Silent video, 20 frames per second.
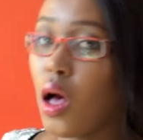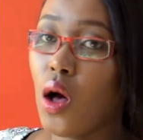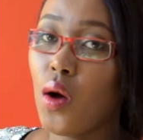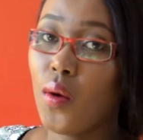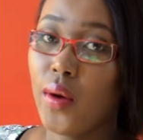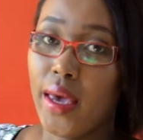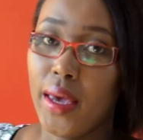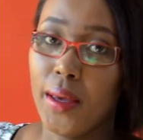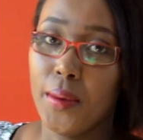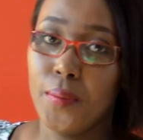
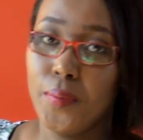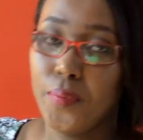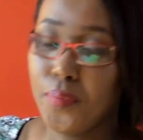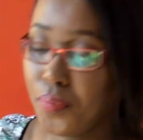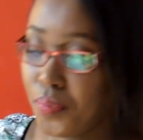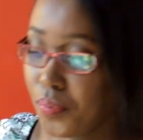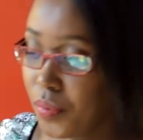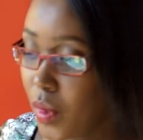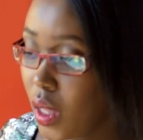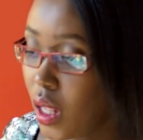Okay,
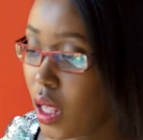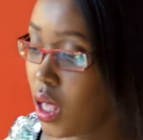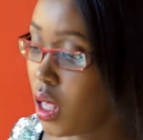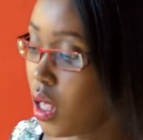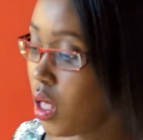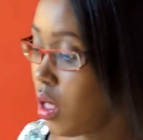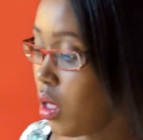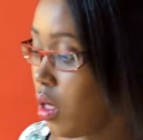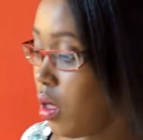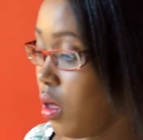
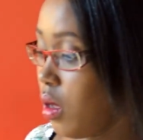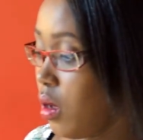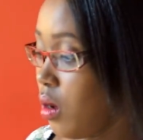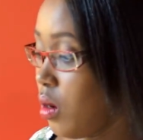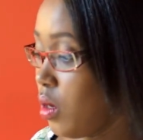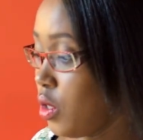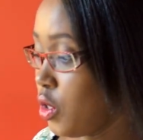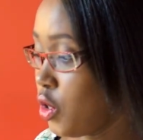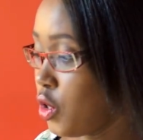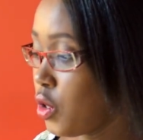
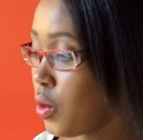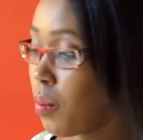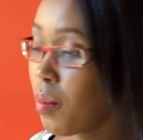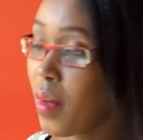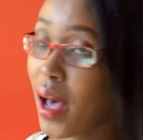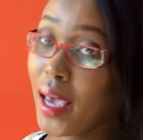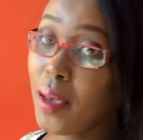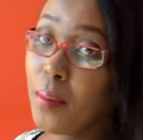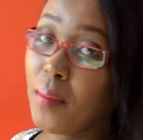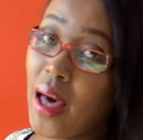uh, so
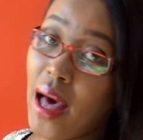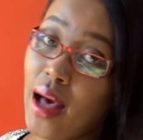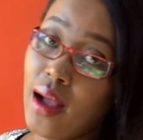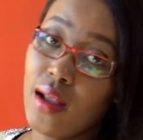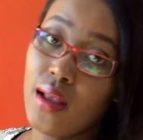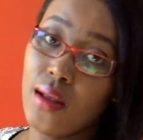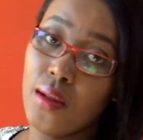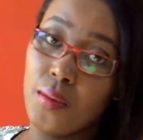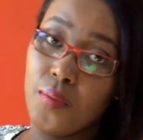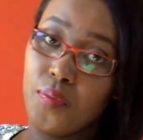my
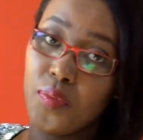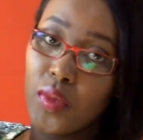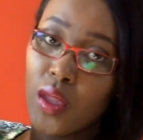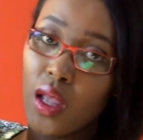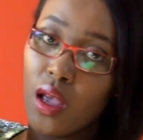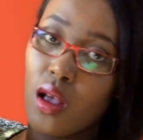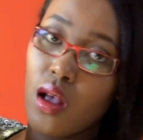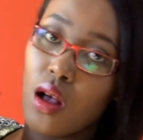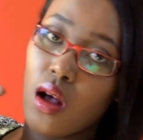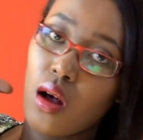bag,
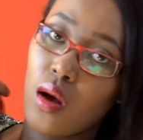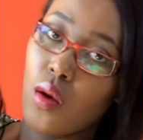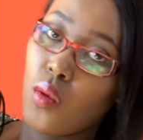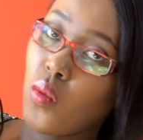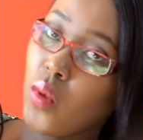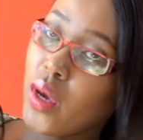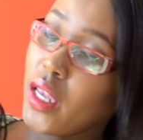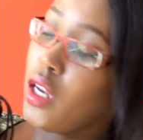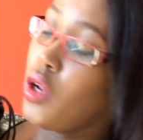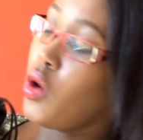
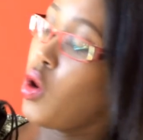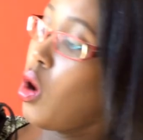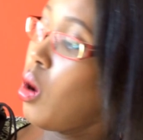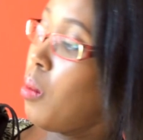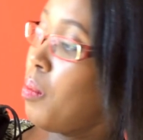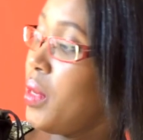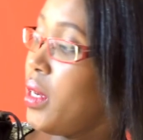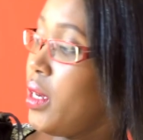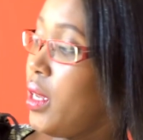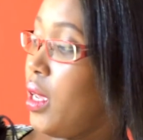when you
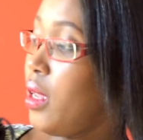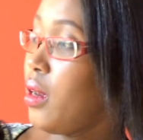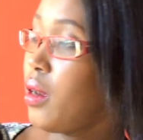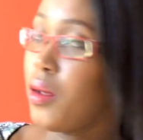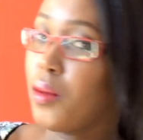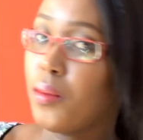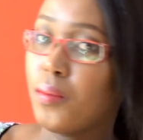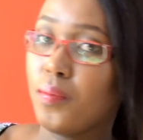open it